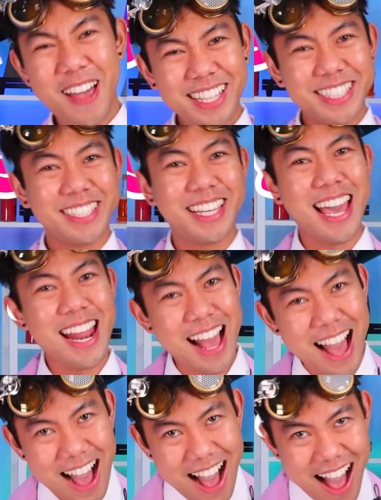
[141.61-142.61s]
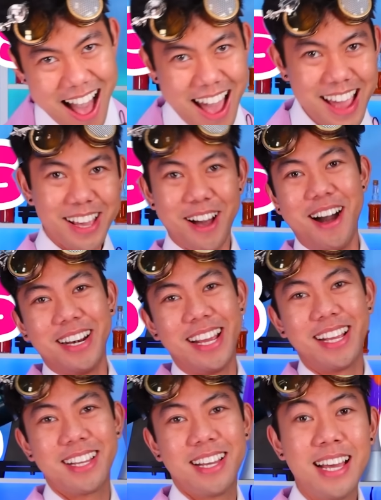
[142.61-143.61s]
Let's get
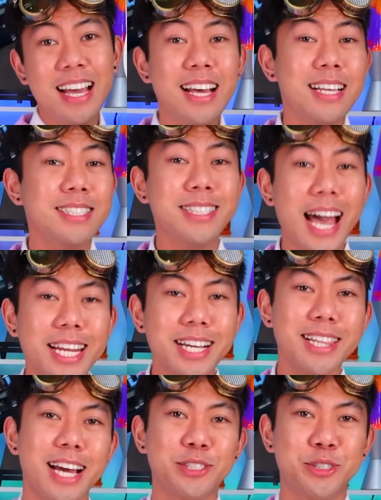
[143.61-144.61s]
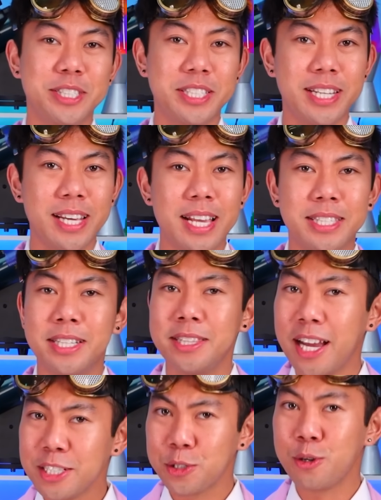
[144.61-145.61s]
ionic. Static electricity is an
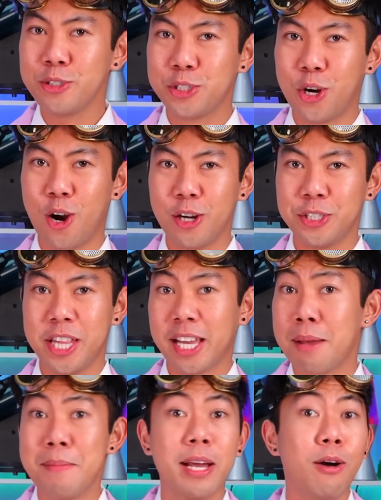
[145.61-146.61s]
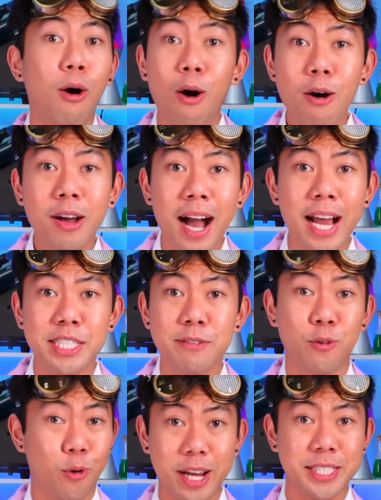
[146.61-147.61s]
electrical charge that can make all kinds
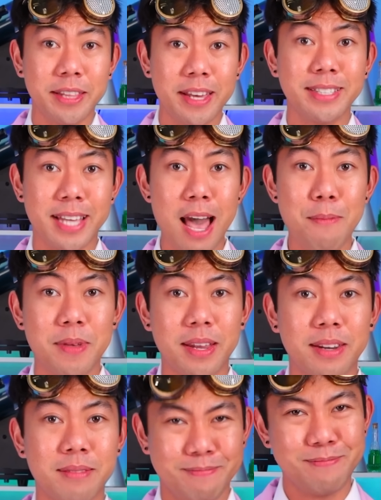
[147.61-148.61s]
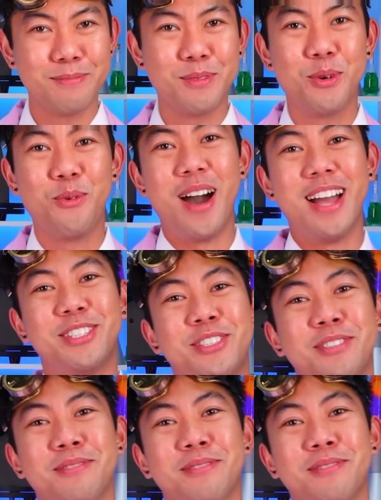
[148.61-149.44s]
of crazy things happen. Watch.